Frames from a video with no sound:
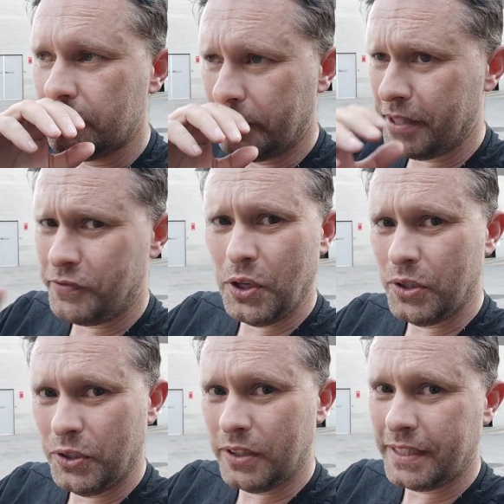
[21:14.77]
But if you're
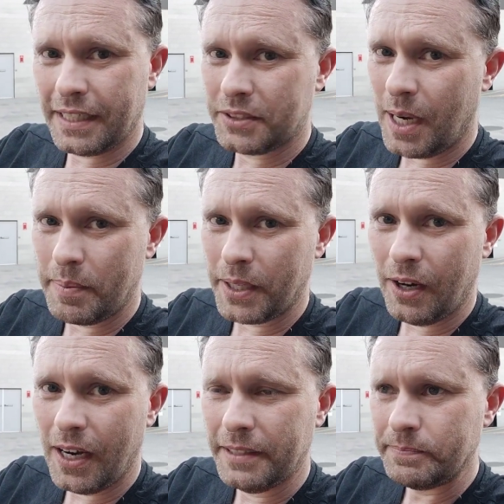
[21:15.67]
not that type of
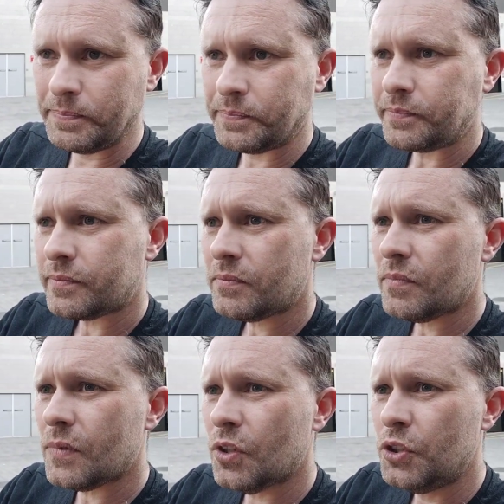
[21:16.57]
guy,
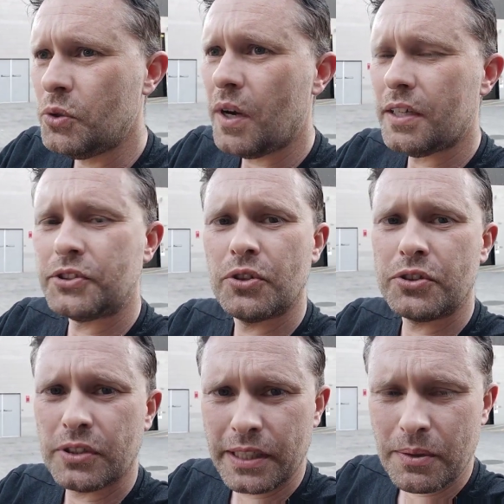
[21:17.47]
you are
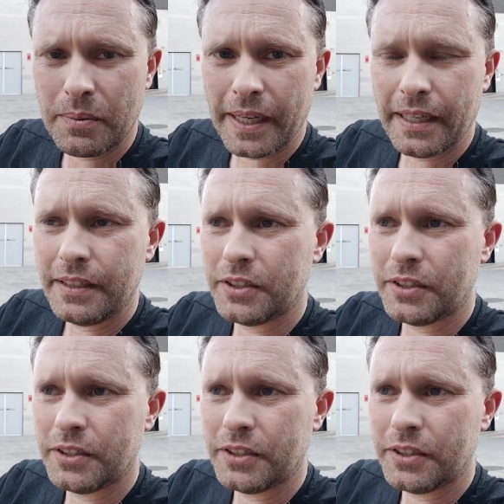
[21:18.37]
socially aware,